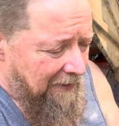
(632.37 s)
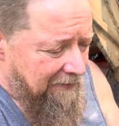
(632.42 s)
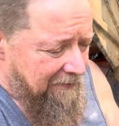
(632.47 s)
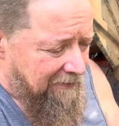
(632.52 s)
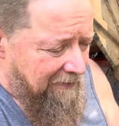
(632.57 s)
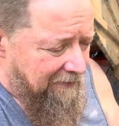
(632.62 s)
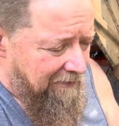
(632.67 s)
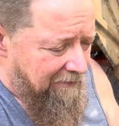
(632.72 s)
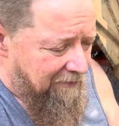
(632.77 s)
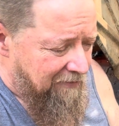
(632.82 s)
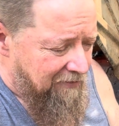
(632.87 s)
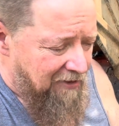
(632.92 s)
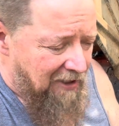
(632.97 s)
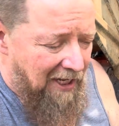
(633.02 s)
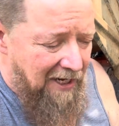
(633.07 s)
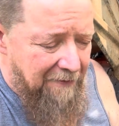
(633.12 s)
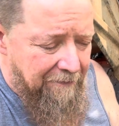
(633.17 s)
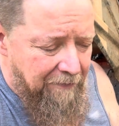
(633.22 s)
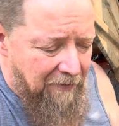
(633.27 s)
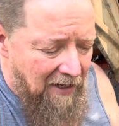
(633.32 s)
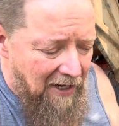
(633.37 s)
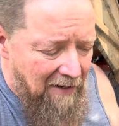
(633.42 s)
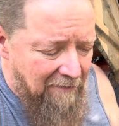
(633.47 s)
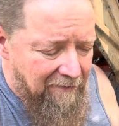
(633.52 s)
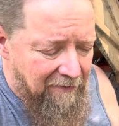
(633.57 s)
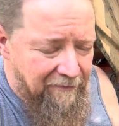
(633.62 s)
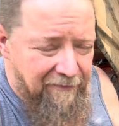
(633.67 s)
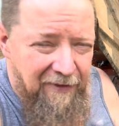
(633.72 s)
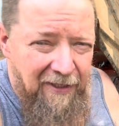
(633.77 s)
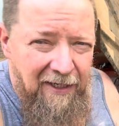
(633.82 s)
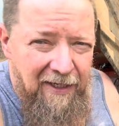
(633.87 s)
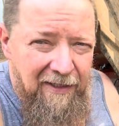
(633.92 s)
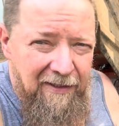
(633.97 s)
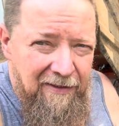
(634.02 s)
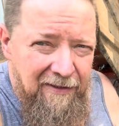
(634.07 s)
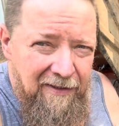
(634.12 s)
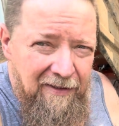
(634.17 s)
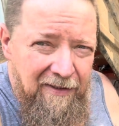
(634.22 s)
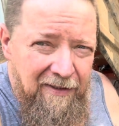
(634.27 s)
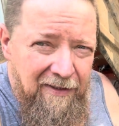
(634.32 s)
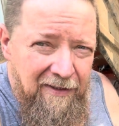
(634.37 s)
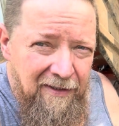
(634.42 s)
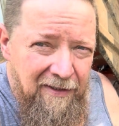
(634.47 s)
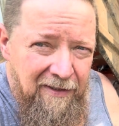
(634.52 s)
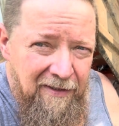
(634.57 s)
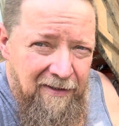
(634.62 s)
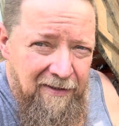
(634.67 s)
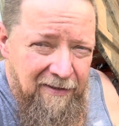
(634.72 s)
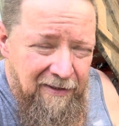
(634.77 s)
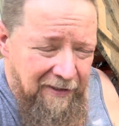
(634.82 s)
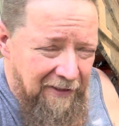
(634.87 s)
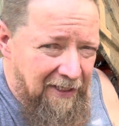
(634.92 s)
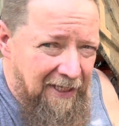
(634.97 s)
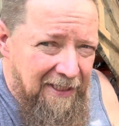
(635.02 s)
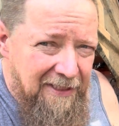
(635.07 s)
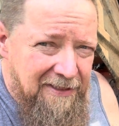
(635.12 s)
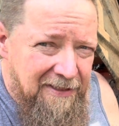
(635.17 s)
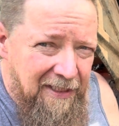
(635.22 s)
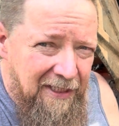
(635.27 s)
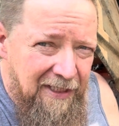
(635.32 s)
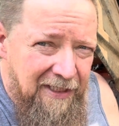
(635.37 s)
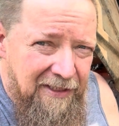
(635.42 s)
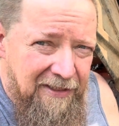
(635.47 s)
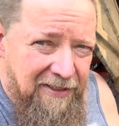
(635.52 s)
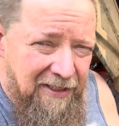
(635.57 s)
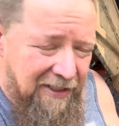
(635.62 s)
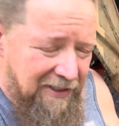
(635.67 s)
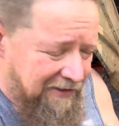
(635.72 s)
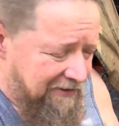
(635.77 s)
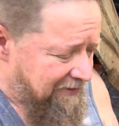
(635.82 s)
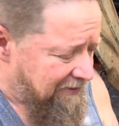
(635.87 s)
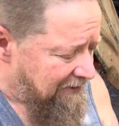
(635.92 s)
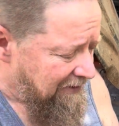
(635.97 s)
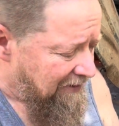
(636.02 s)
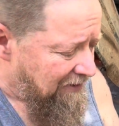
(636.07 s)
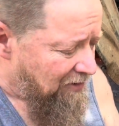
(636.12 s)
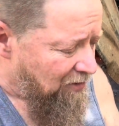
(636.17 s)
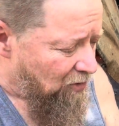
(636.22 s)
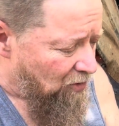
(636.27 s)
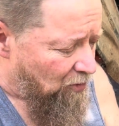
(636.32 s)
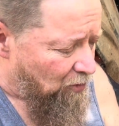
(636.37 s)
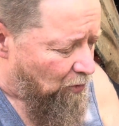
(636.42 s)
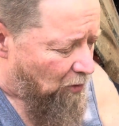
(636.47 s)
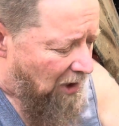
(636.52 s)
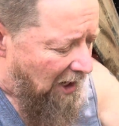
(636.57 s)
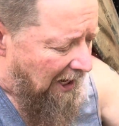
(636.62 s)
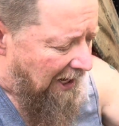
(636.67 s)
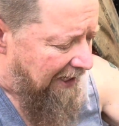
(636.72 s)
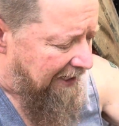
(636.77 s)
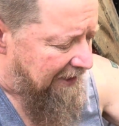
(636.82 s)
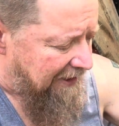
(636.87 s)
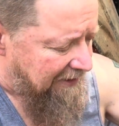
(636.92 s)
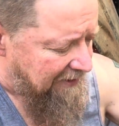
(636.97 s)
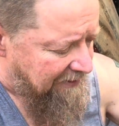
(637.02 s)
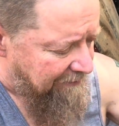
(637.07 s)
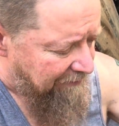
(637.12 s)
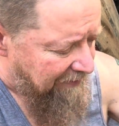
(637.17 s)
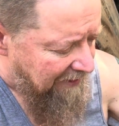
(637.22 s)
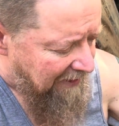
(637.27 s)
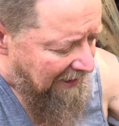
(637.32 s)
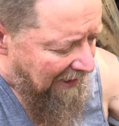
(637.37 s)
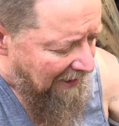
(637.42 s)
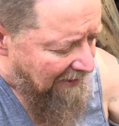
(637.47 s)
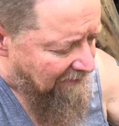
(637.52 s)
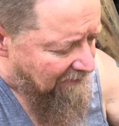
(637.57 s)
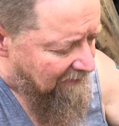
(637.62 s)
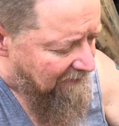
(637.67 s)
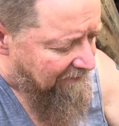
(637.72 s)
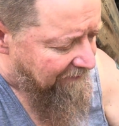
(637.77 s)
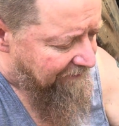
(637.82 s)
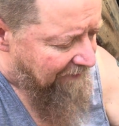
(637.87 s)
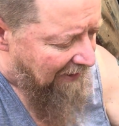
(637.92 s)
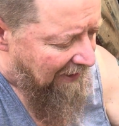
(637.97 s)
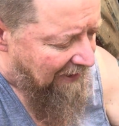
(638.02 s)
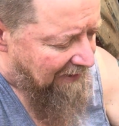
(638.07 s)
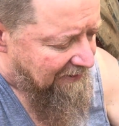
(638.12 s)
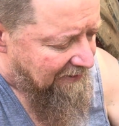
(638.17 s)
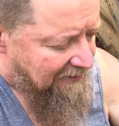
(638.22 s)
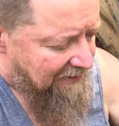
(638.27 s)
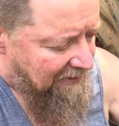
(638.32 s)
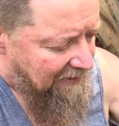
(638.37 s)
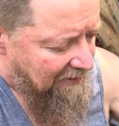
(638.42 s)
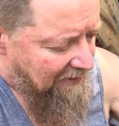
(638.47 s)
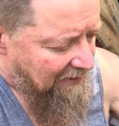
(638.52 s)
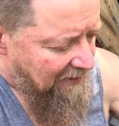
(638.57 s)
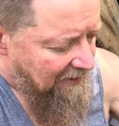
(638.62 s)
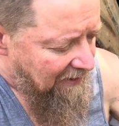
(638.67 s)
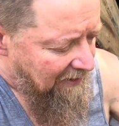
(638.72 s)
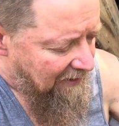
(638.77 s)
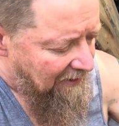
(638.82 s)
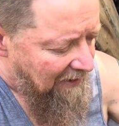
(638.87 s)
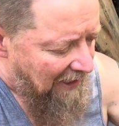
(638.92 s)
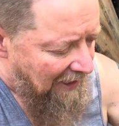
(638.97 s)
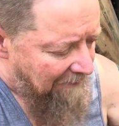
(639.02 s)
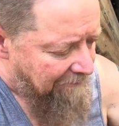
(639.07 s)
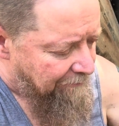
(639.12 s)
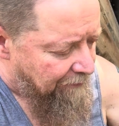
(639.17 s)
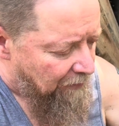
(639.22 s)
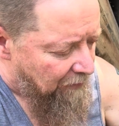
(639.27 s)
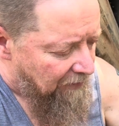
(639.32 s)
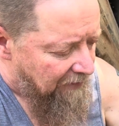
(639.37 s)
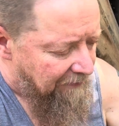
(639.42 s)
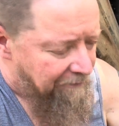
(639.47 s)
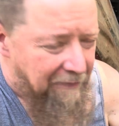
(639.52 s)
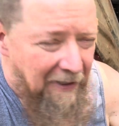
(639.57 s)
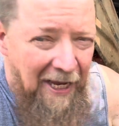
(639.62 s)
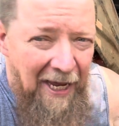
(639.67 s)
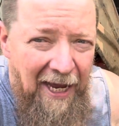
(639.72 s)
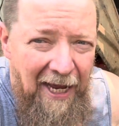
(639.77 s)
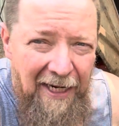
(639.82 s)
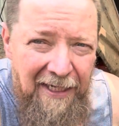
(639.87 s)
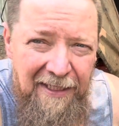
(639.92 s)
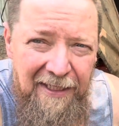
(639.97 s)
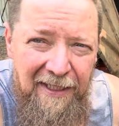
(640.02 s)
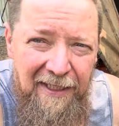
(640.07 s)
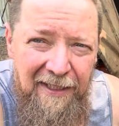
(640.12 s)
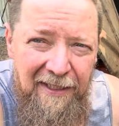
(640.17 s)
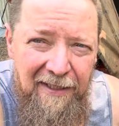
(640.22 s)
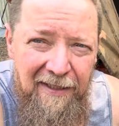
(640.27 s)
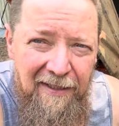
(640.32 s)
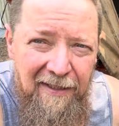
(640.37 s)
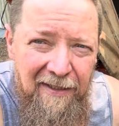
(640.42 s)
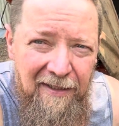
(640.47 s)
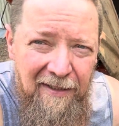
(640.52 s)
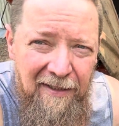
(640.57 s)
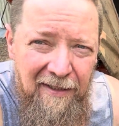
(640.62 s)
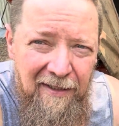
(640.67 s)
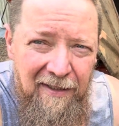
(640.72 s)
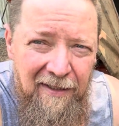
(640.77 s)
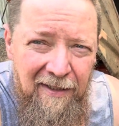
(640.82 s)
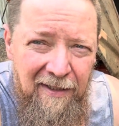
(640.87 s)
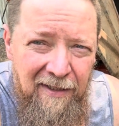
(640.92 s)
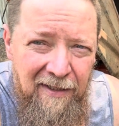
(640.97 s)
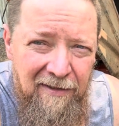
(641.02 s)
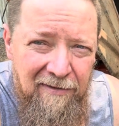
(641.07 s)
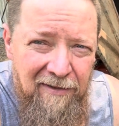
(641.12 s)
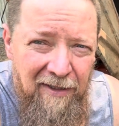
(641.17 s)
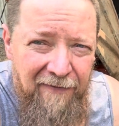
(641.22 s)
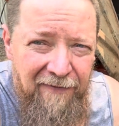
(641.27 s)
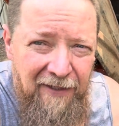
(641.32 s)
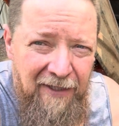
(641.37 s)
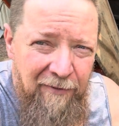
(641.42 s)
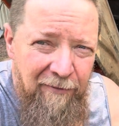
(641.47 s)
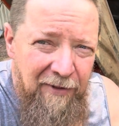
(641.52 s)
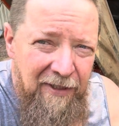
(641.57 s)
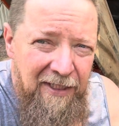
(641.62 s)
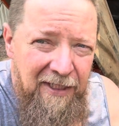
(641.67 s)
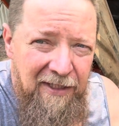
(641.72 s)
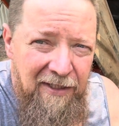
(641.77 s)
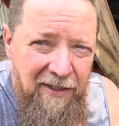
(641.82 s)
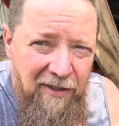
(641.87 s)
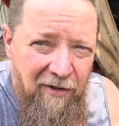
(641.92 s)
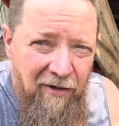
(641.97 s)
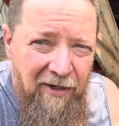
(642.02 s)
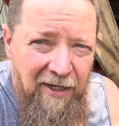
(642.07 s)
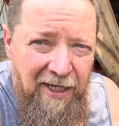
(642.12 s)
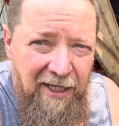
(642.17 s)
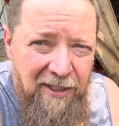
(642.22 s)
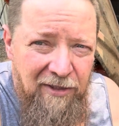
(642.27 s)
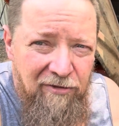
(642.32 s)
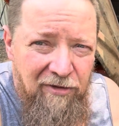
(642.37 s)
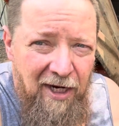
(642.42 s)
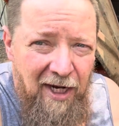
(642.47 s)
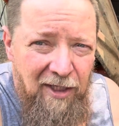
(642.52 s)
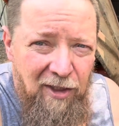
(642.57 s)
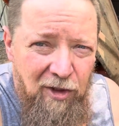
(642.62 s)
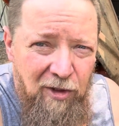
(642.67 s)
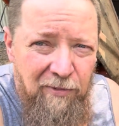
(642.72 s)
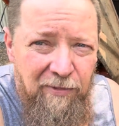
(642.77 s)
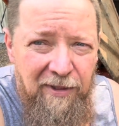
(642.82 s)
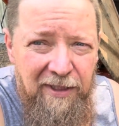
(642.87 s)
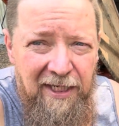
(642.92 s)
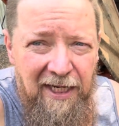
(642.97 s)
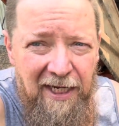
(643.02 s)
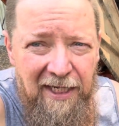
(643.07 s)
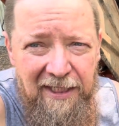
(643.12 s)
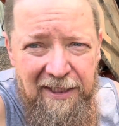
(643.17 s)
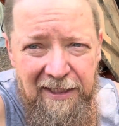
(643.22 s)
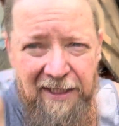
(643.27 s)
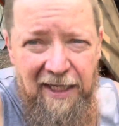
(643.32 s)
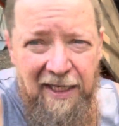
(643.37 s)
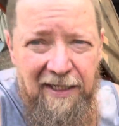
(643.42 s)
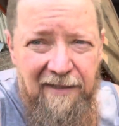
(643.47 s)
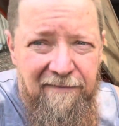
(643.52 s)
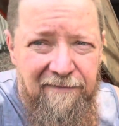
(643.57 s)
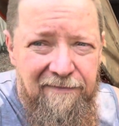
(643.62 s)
So there's not a problem there. The next thing is why is the mechanical advance not pulling back? So I think we need to go ahead and try lubricating that.